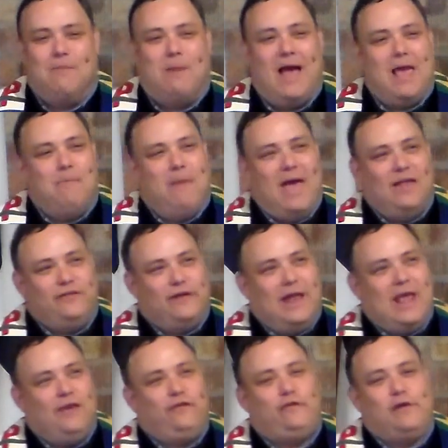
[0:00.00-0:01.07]
In my
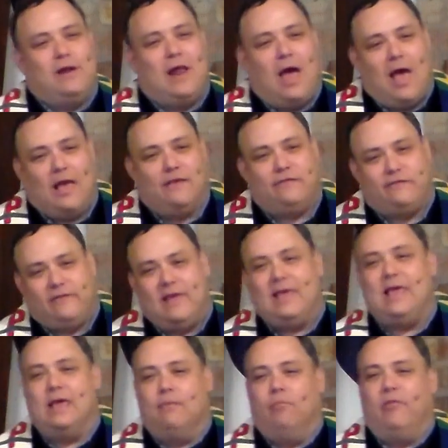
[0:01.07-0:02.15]
imagination, I
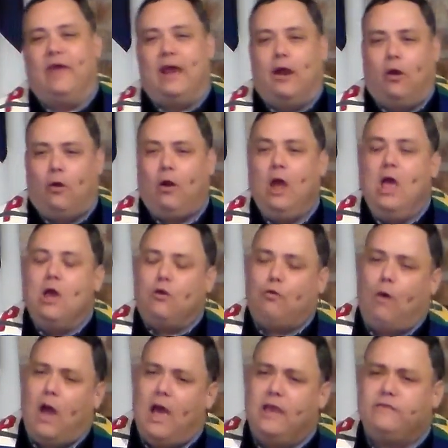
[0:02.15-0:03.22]
see him there,
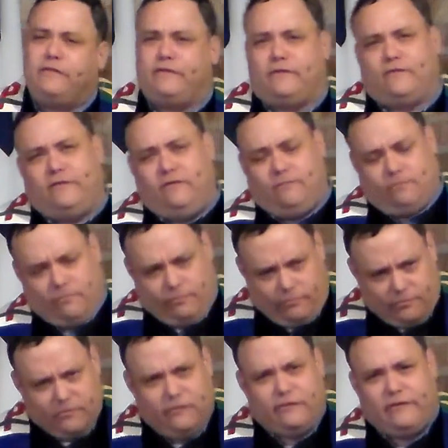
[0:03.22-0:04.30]
Christ
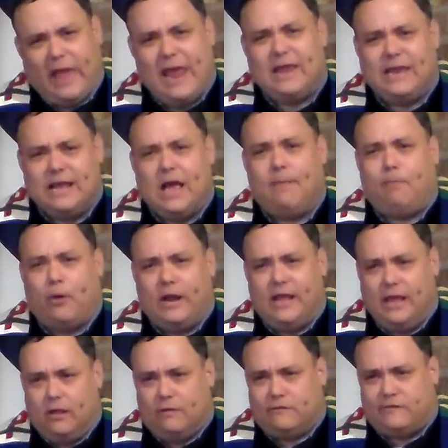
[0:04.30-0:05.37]
standing up on
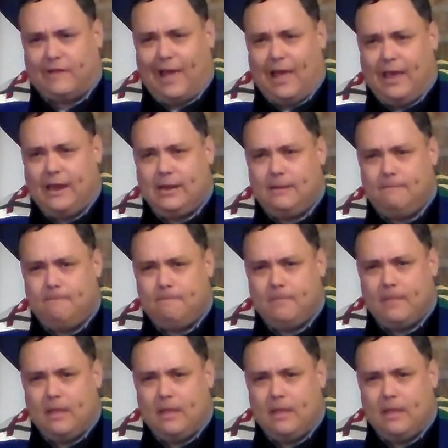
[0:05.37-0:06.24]
a hillside,